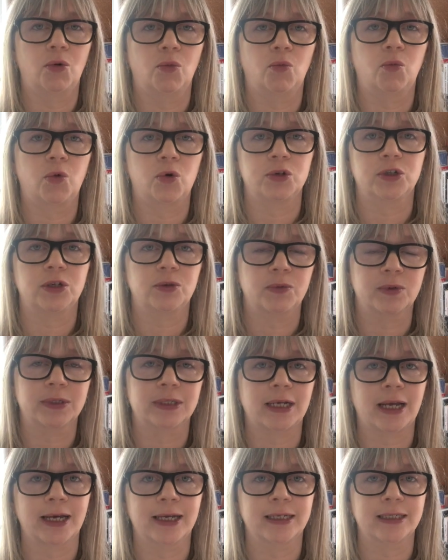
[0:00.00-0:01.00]
what it
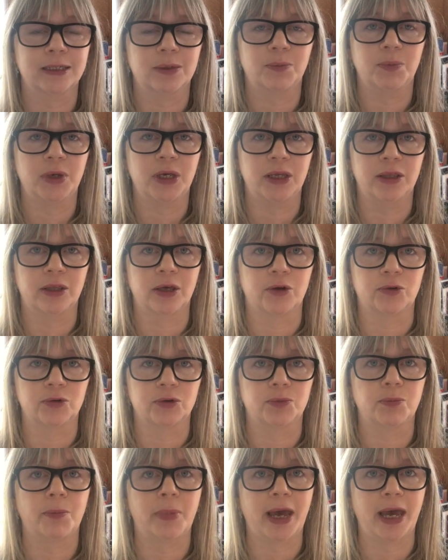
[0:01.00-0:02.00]
was like to be
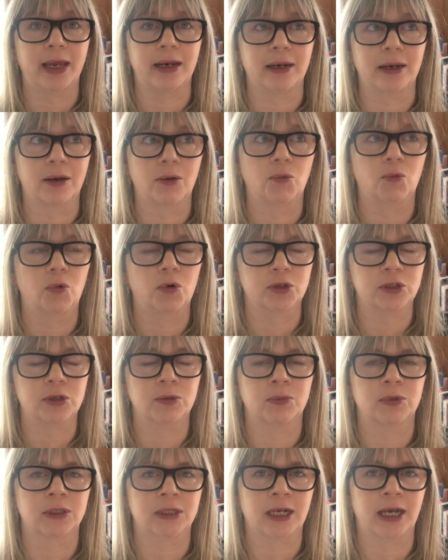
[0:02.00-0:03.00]
those men, what
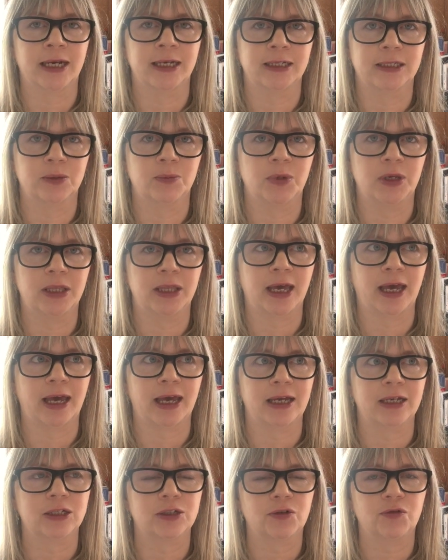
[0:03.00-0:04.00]
it was like to be
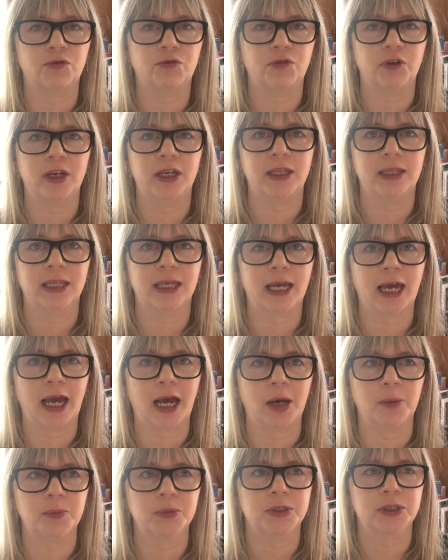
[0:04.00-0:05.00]
there, and to fill in the
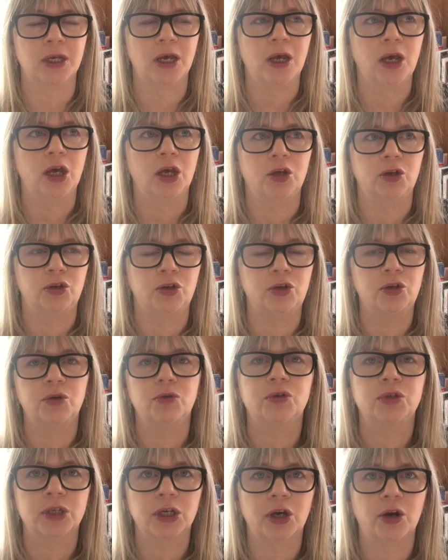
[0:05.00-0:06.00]
gaps
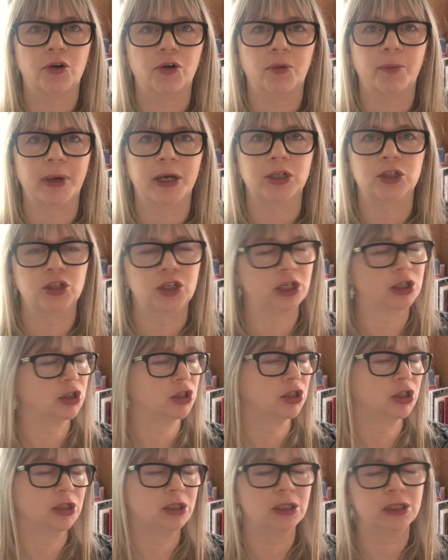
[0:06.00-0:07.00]
using her
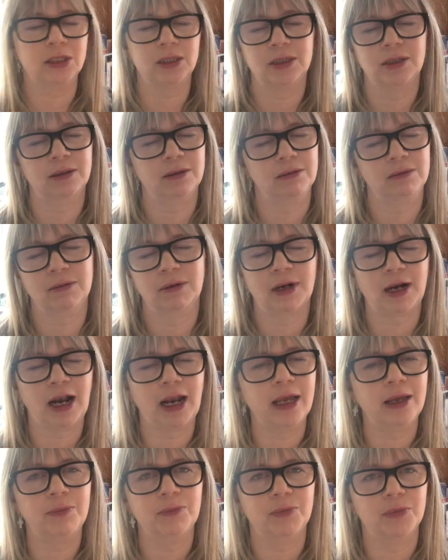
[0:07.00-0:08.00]
imagination. She doesn't
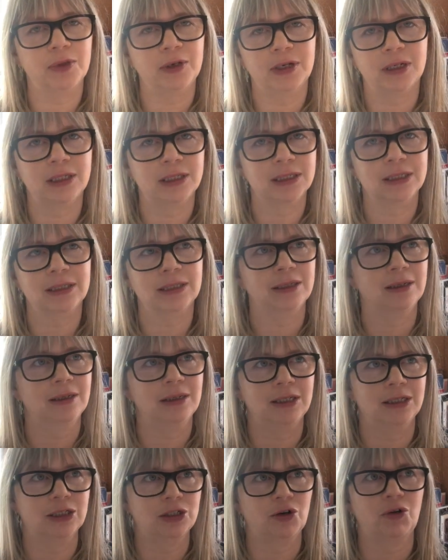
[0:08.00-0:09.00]
claim that it's
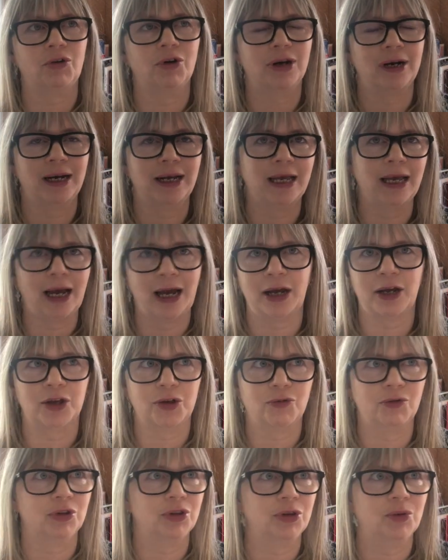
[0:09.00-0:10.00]
historically
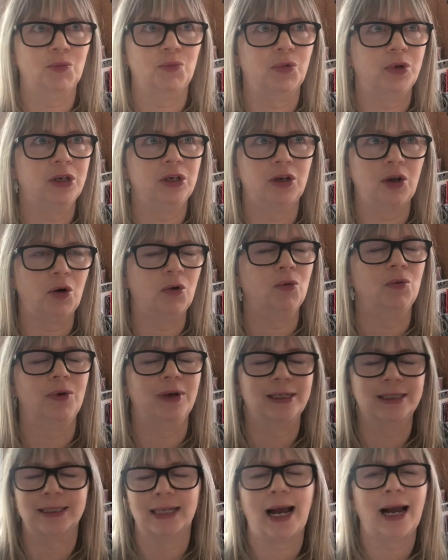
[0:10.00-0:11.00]
accurate, that we know
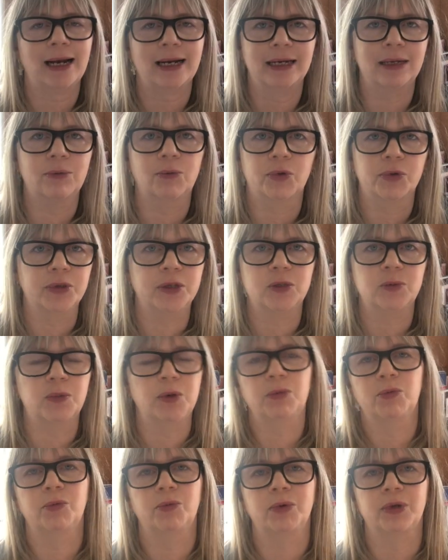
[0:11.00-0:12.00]
exactly what these
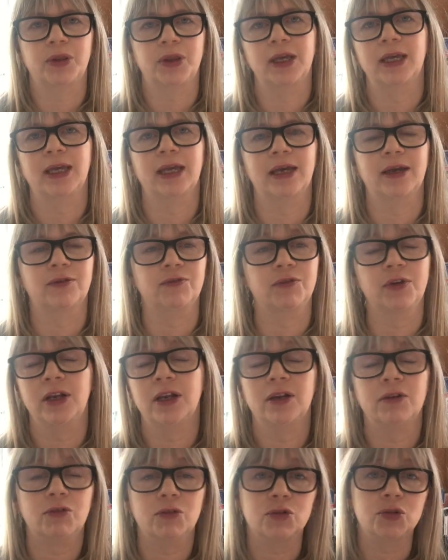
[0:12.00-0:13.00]
people were thinking and
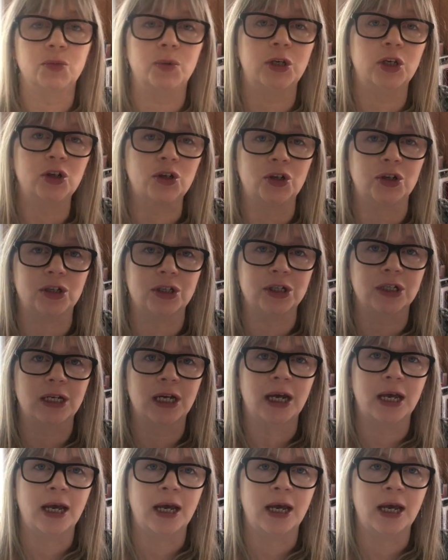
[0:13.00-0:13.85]
feeling. Of course we couldn't.